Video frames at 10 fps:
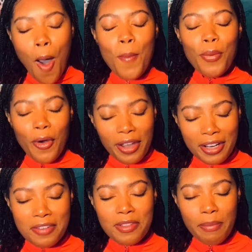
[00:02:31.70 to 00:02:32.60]
point
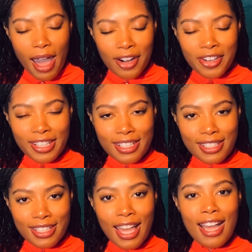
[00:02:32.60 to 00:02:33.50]
of the matter
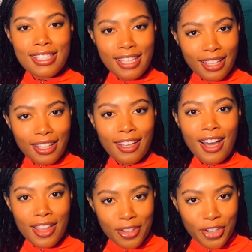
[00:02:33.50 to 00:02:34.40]
is it has taken
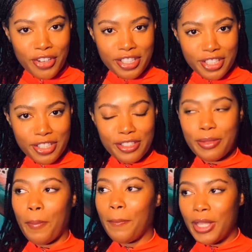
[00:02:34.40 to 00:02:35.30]
other creatures
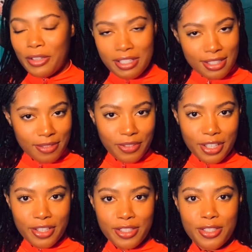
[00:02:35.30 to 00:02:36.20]
millions of
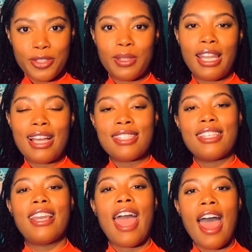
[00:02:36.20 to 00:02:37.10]
years to do less
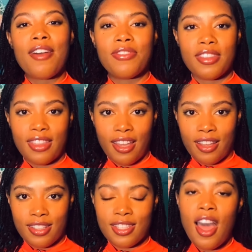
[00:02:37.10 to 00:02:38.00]
than half the
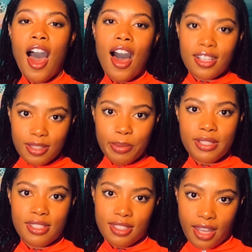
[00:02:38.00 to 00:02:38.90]
things
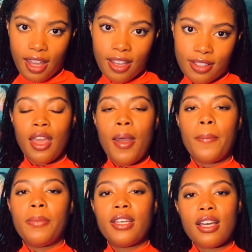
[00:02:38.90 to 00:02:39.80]
octopuses can.
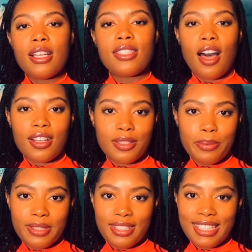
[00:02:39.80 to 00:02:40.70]
Because
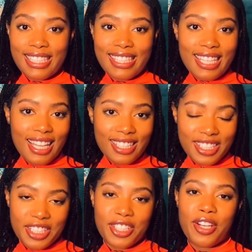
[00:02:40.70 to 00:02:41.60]
octopuses'
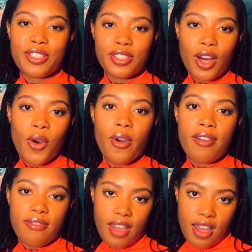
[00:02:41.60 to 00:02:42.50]
intelligence are so
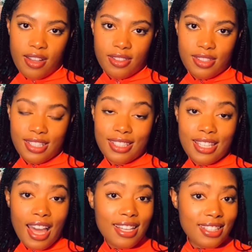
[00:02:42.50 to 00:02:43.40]
advanced,
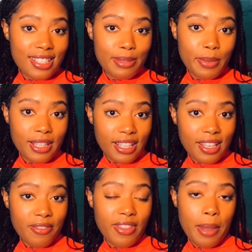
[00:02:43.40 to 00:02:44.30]
scientists
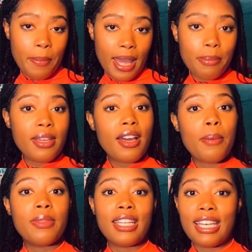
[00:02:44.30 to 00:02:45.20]
believe they may
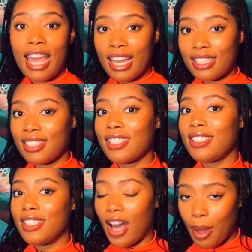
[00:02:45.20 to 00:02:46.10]
become the next
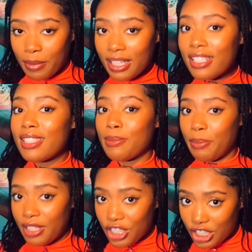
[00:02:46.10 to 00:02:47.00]
dominant
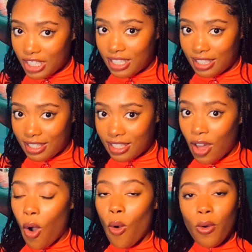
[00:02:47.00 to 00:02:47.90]
species
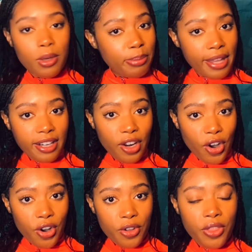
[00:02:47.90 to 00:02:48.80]
on planet
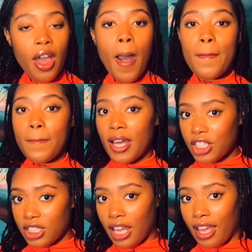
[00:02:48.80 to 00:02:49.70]
Earth,
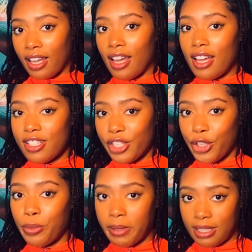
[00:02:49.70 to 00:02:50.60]
much like us
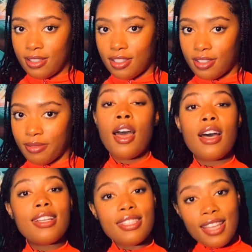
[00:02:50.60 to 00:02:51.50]
humans.
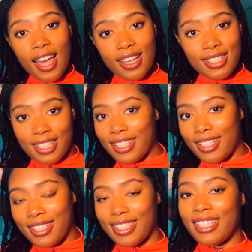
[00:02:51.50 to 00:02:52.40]
A
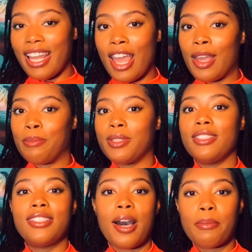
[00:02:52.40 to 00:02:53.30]
scientist named
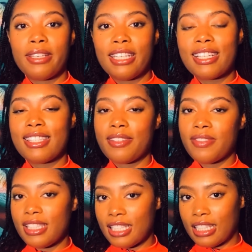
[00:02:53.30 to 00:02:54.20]
Dominic
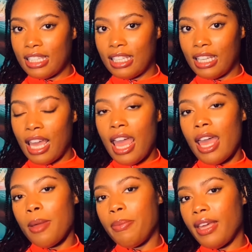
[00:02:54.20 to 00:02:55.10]
Sivitilli,
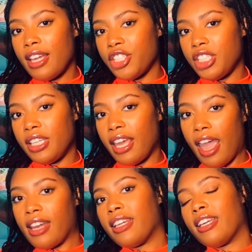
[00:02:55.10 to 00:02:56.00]
a PhD
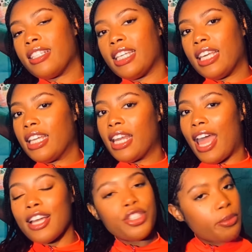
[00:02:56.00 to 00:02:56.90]
candidate in
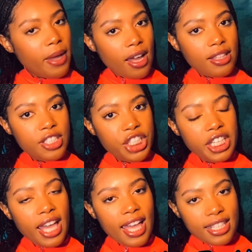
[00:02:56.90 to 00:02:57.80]

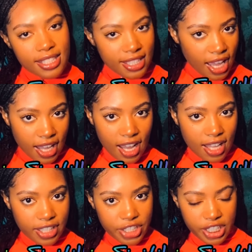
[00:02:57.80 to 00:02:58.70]
astrobiology and
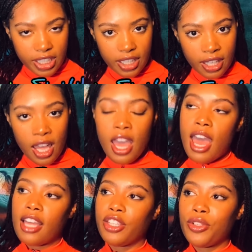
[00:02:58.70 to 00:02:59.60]
psychology
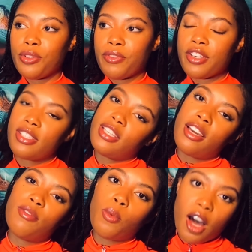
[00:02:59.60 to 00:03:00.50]
at the University
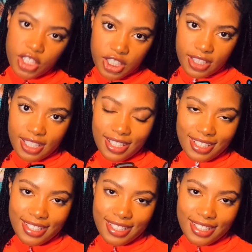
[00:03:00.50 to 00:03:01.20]
of Washington,